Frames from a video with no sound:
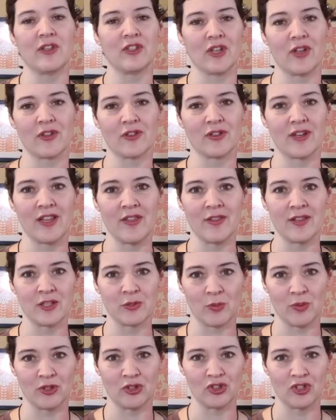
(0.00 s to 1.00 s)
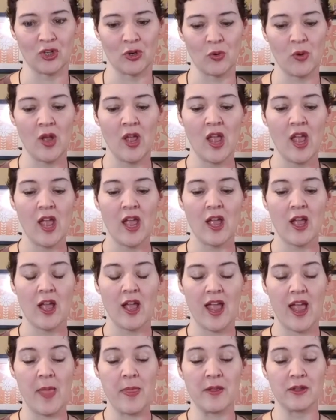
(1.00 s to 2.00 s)
with each other in this one show.
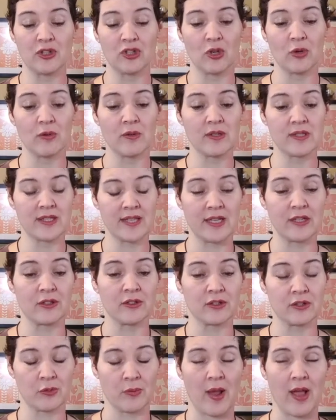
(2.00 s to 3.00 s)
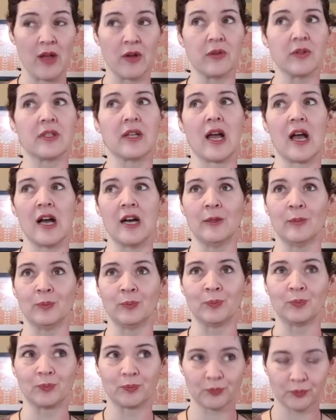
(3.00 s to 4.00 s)
And the show centers around
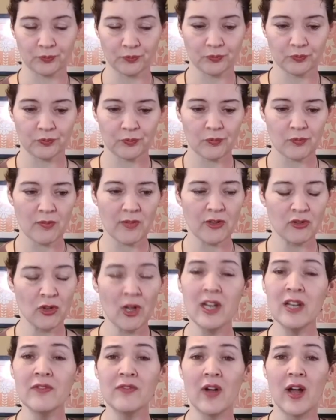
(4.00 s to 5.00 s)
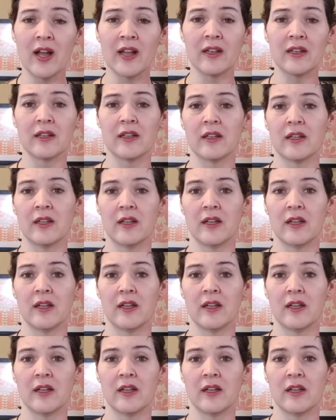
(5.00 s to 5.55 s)
trying to find